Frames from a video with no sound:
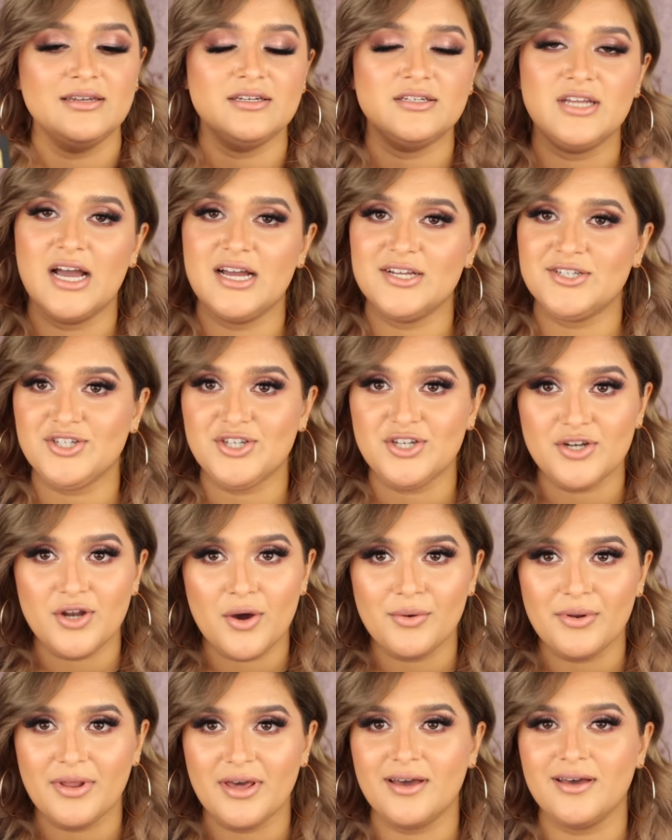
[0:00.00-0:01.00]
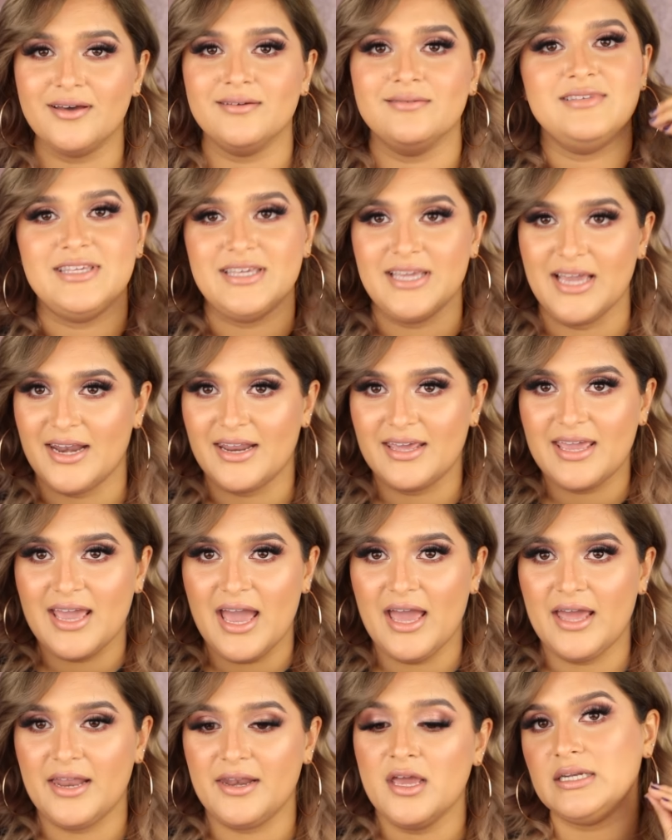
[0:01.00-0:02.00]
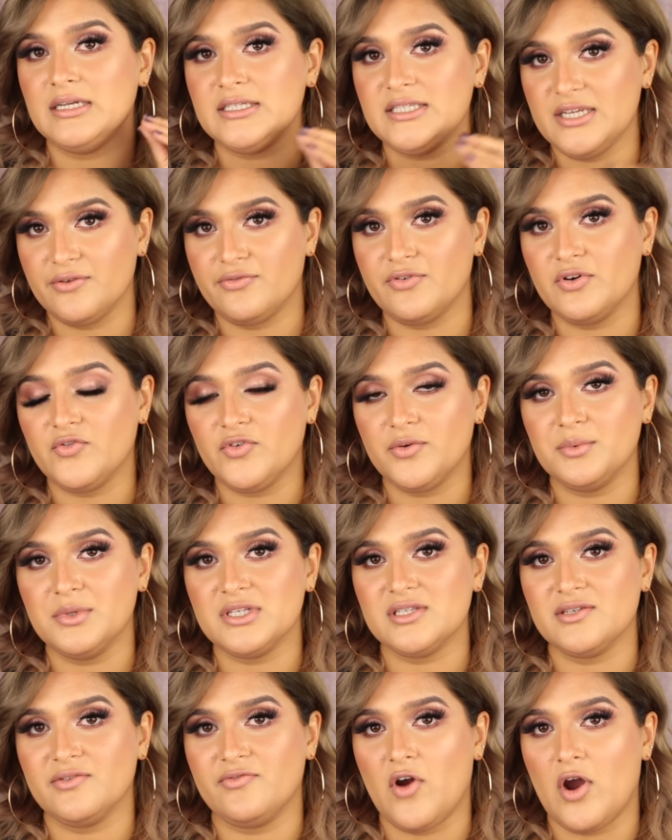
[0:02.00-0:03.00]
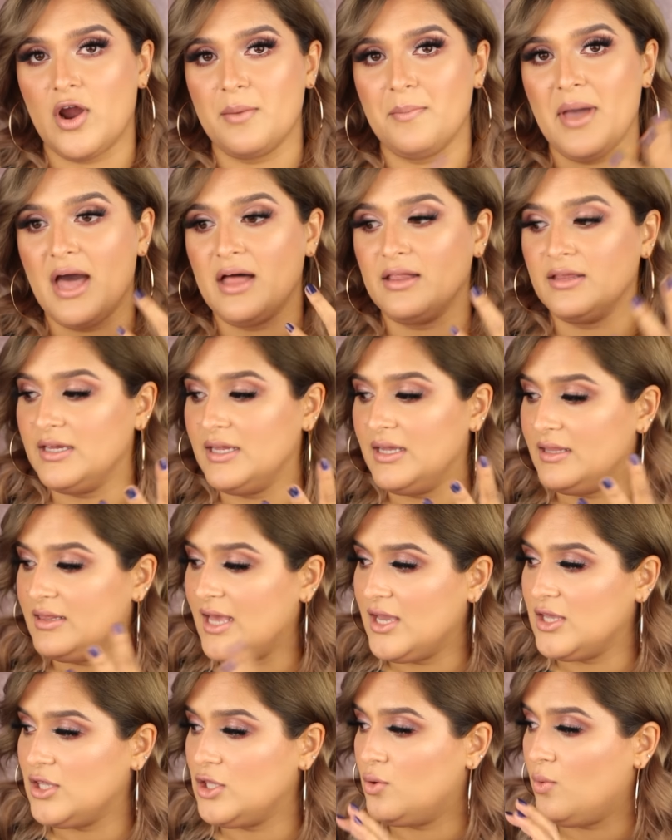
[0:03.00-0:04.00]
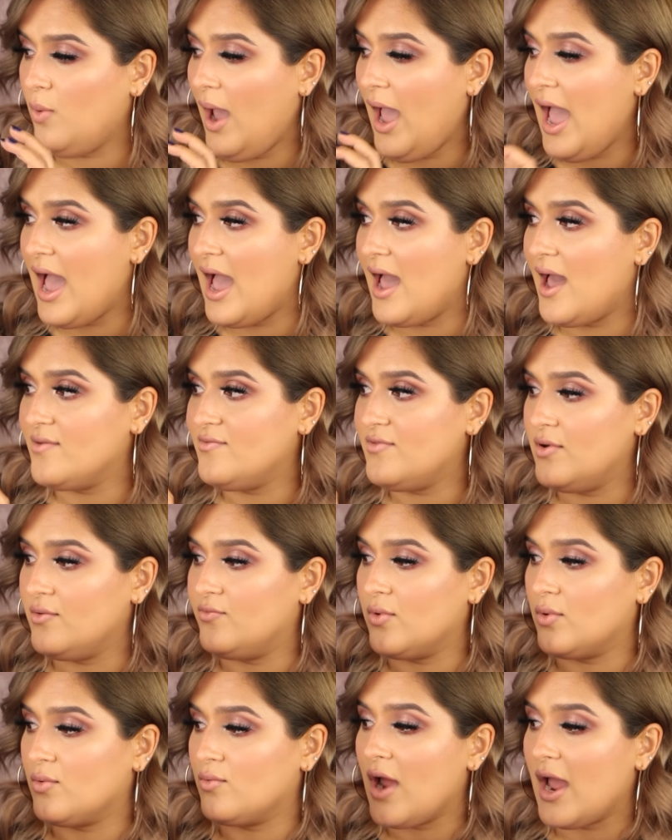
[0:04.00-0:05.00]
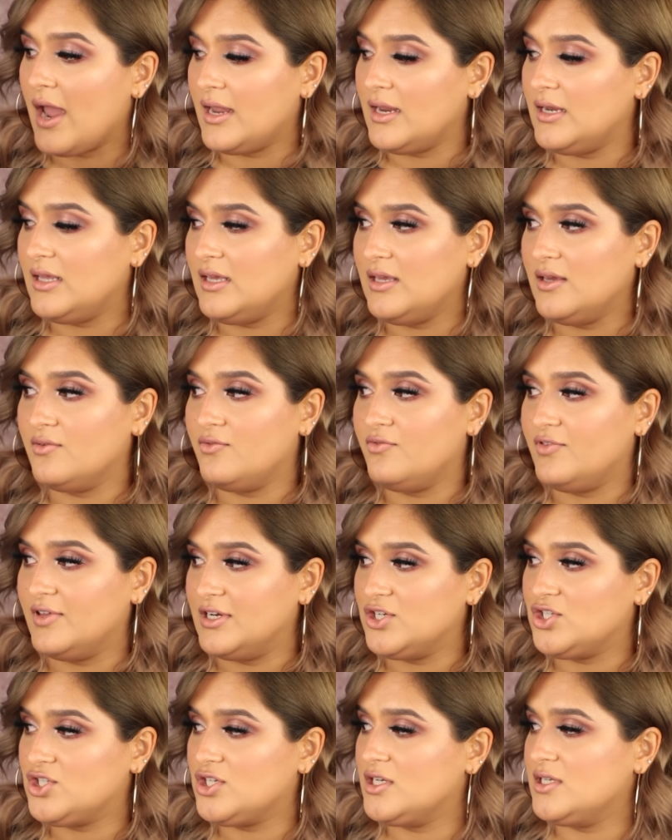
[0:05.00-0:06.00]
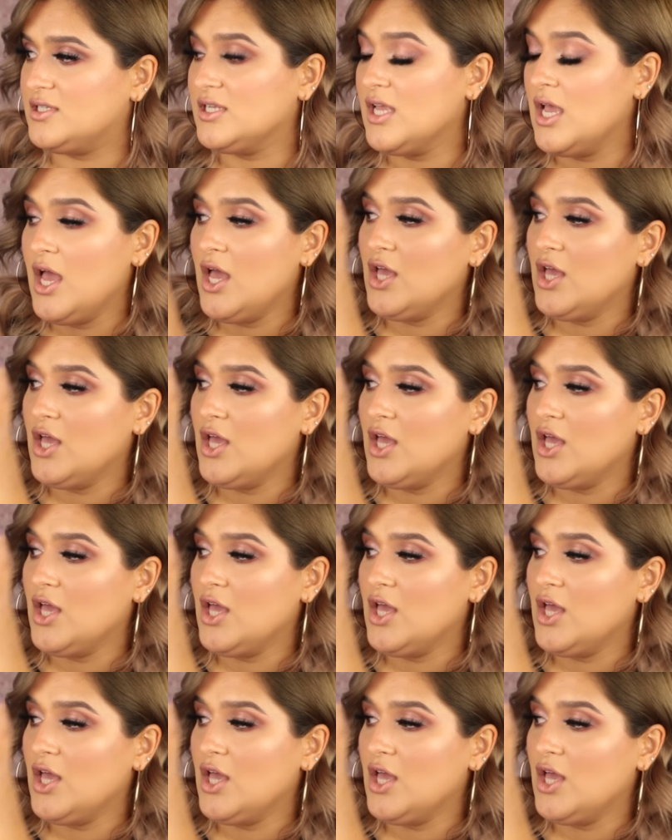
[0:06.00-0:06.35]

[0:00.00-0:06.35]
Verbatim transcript: Natasha Denona, yet again, different from the Safari palette in that you have a variety of finishes.